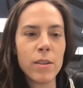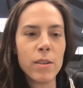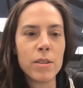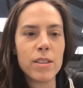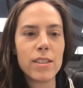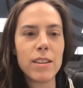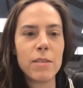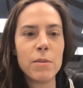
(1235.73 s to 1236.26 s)
It
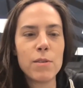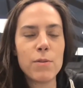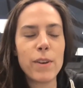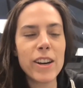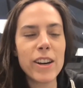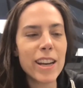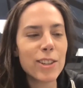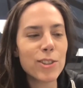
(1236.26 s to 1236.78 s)
was a
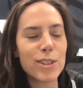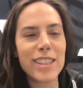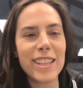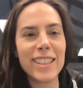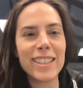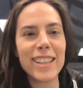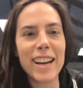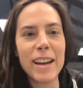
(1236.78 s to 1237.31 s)
very
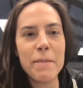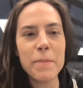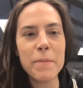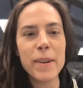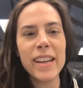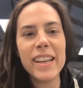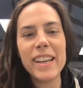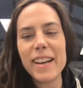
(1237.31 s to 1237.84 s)
interesting
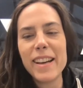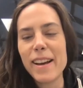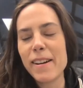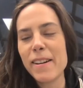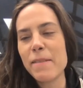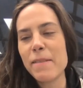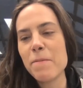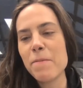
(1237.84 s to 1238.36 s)
time,
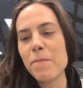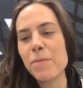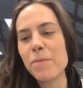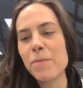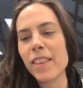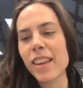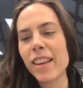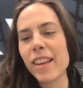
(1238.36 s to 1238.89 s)

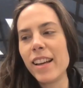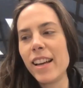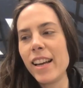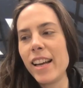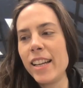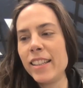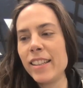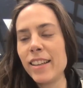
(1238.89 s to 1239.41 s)

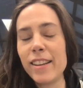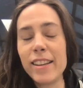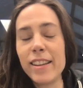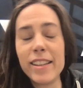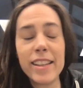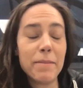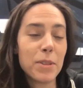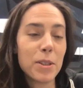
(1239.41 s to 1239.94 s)

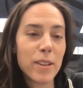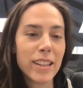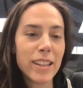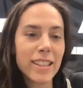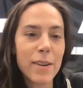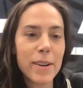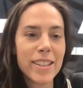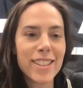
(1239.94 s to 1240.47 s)
yeah, so
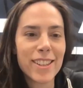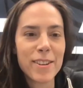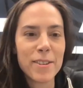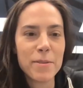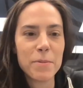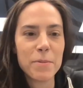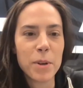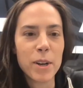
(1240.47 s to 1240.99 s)
that's how I
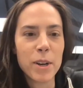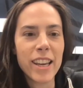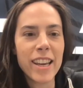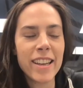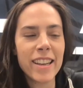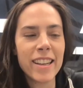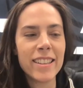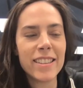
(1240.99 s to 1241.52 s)
started
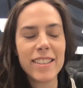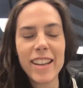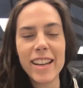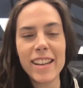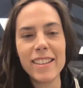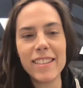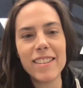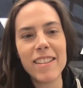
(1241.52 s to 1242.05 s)
working and
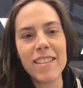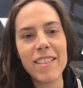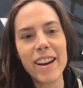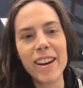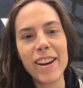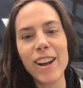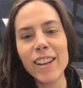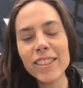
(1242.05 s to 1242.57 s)
stayed
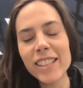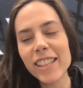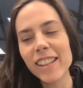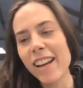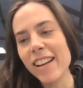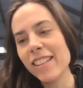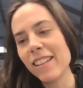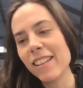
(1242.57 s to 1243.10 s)
there until
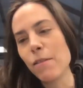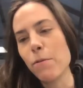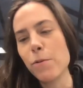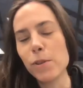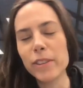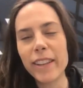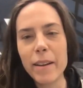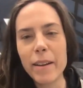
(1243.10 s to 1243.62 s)
I did the
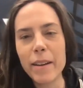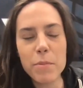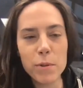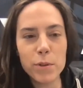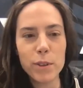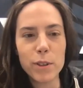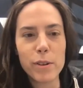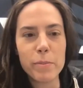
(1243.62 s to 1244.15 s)
full-time
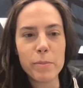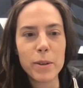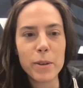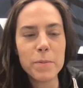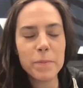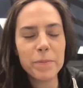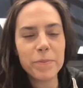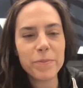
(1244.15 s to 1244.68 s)
move to crypto.